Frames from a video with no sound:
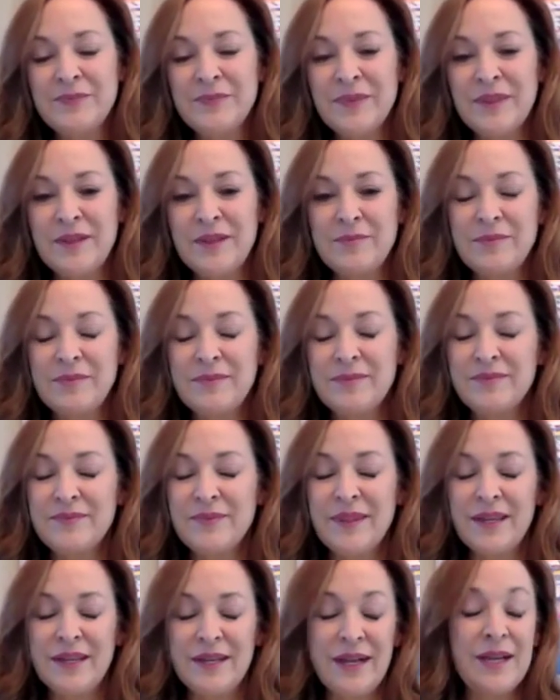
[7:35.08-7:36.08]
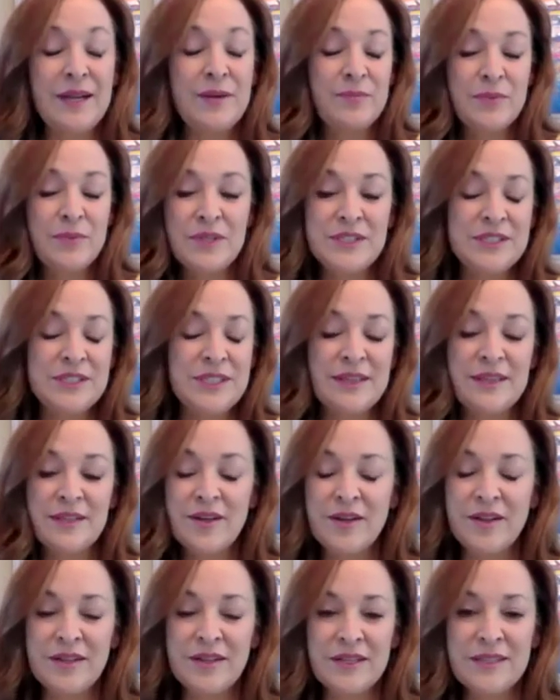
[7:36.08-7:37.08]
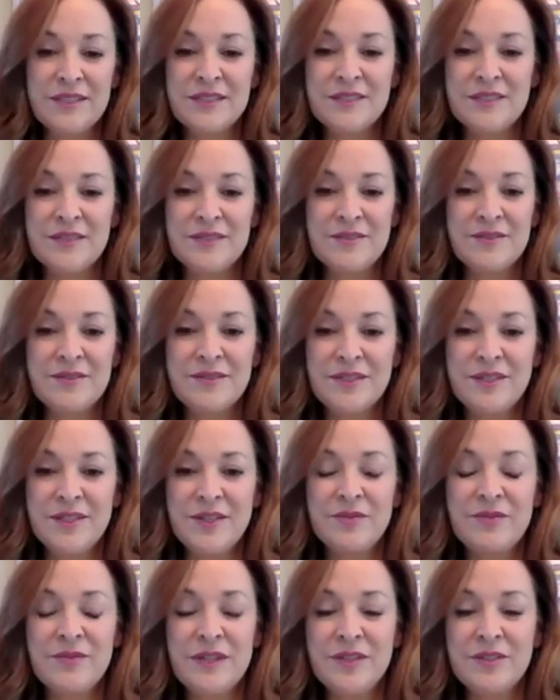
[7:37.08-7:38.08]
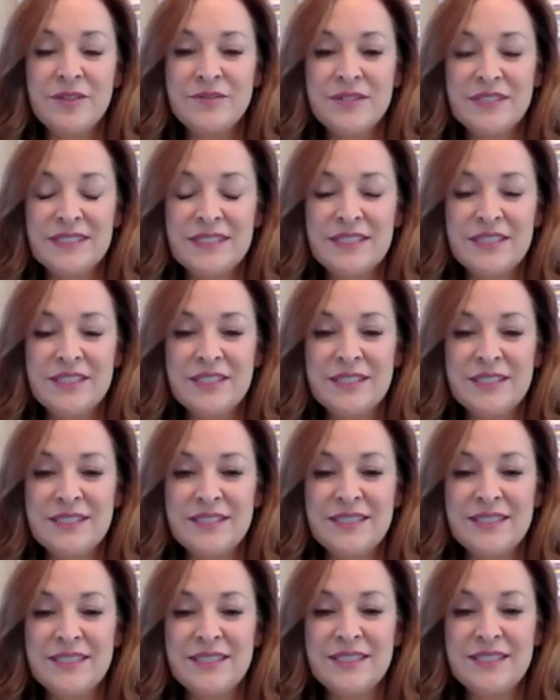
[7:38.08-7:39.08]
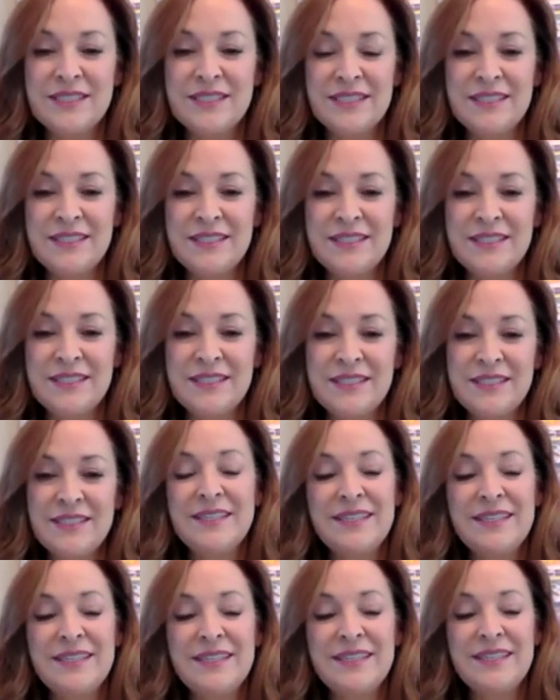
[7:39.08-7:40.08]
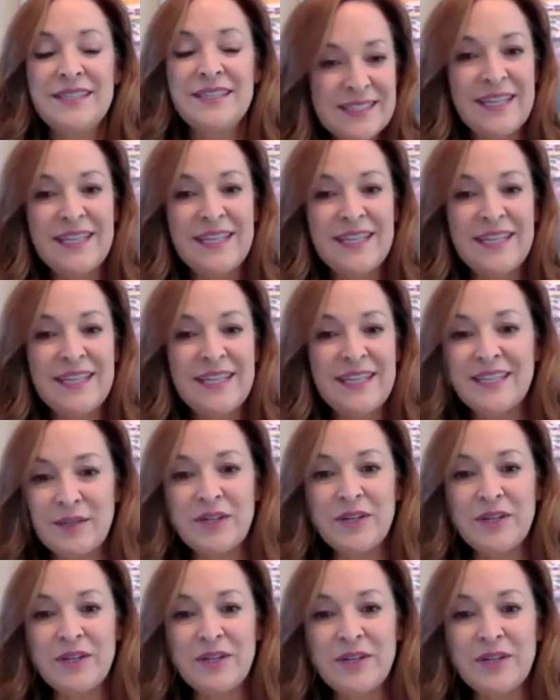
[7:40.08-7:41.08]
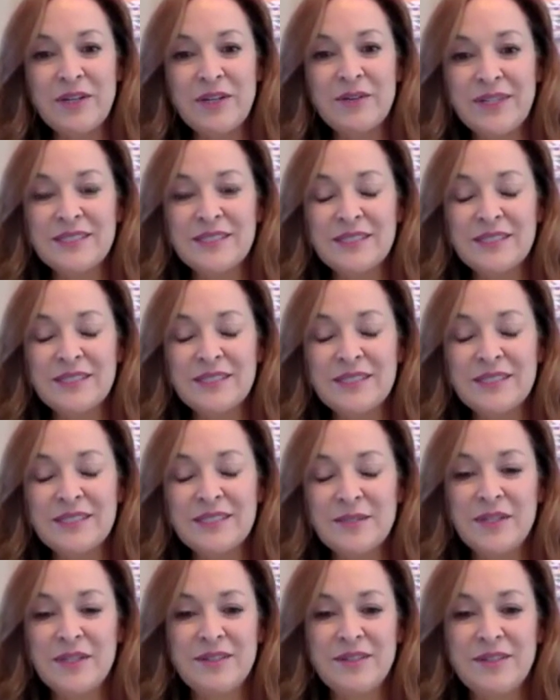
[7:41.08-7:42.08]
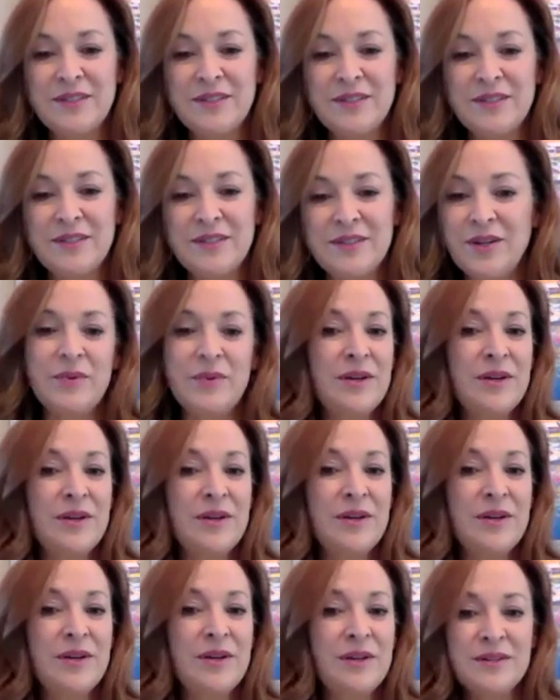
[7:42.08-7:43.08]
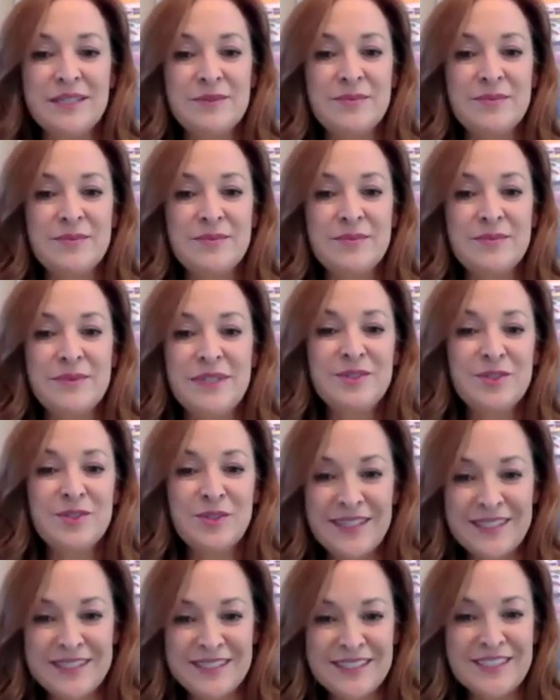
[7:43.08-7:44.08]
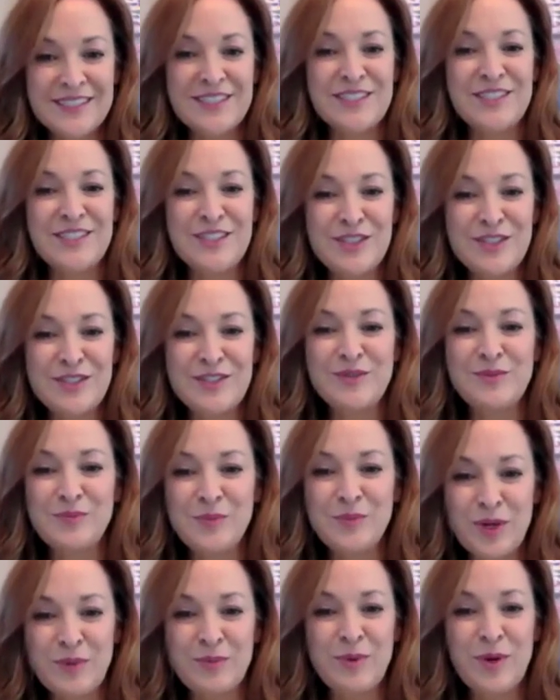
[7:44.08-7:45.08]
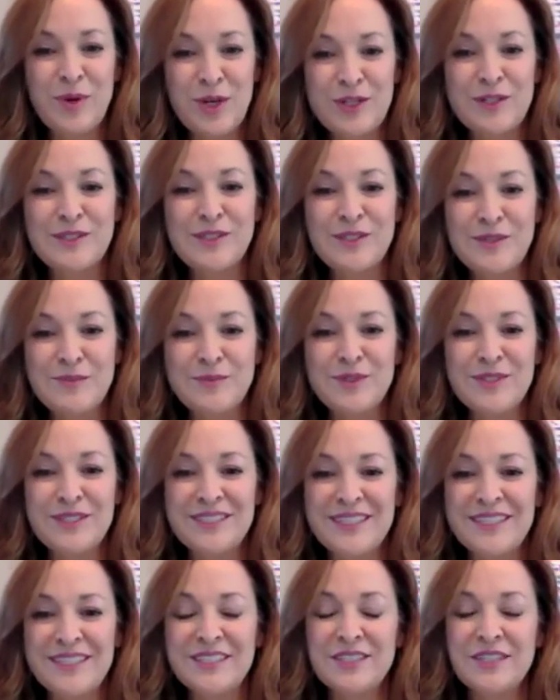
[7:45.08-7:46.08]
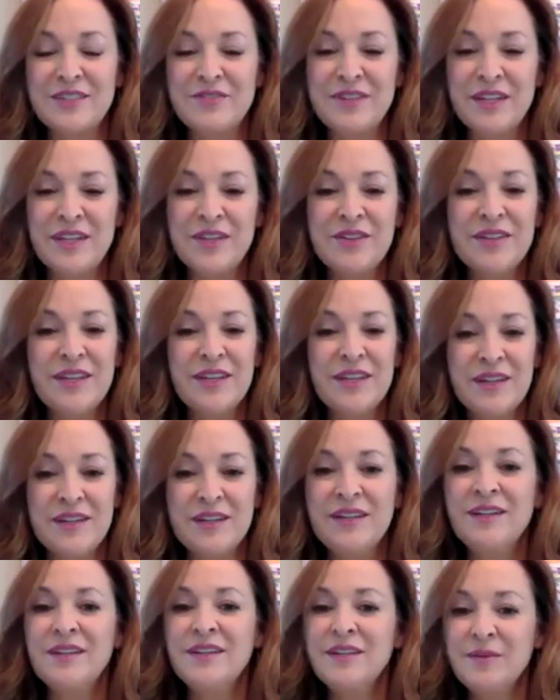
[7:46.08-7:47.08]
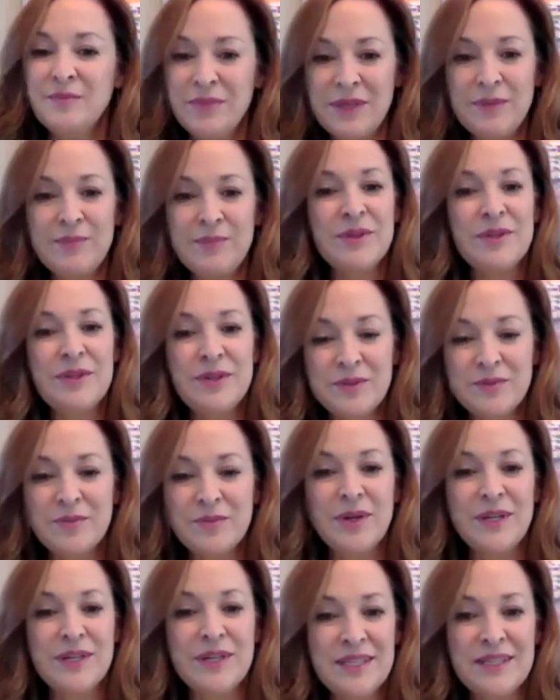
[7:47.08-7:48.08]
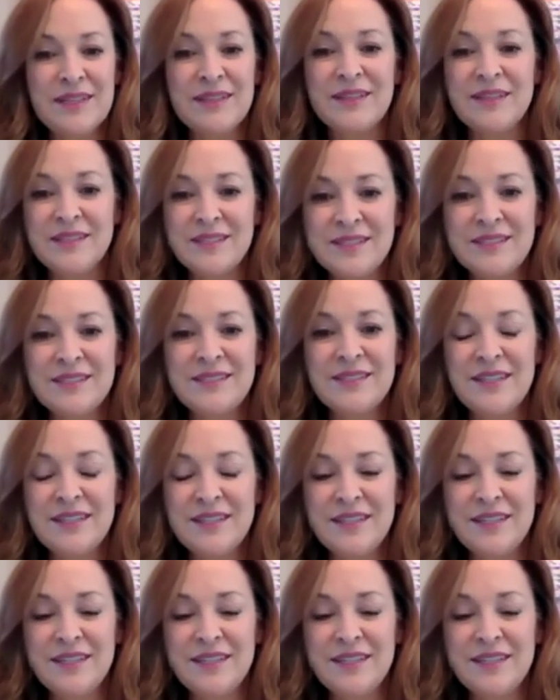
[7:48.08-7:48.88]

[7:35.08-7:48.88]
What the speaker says: And I appreciate the call out to, you know, fellow physicians. And it is taking a bit of a risk, but you're not wrong. As we transition into more and more consumerization of healthcare, people are wanting this.